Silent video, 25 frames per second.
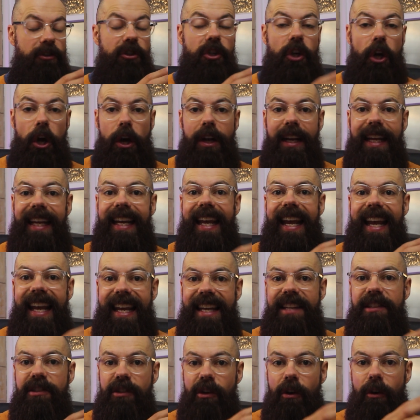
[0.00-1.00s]
journey
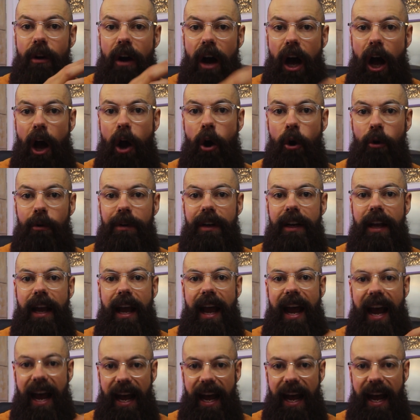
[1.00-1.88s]
is your own